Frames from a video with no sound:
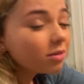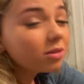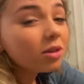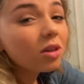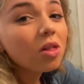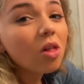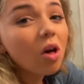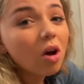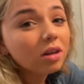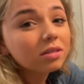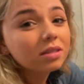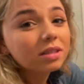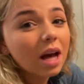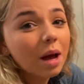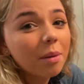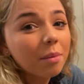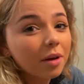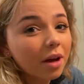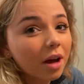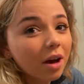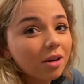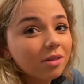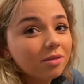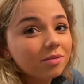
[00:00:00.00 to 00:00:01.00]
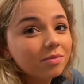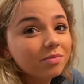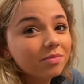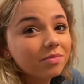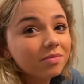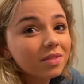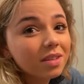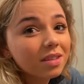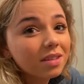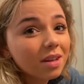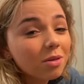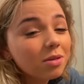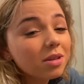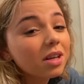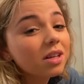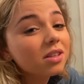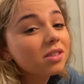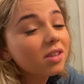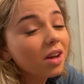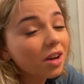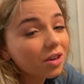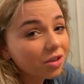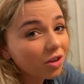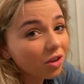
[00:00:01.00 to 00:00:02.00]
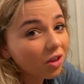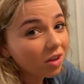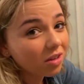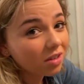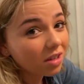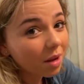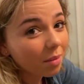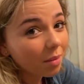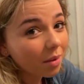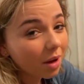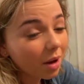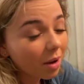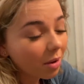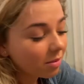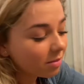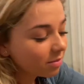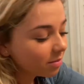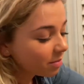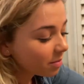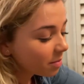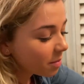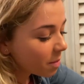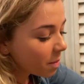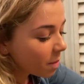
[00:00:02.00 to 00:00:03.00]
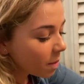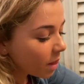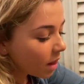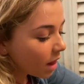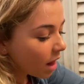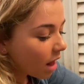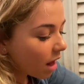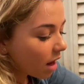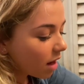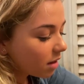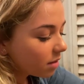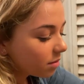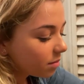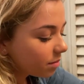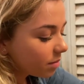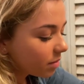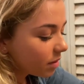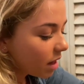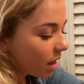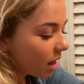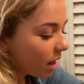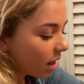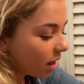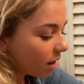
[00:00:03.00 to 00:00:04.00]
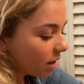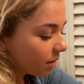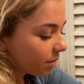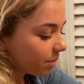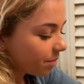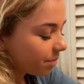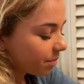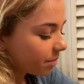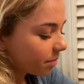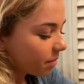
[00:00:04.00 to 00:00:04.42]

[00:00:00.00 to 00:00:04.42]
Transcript: That was a long time ago. I know. That was like such a long time ago. Should we do it again? You guys want to make three?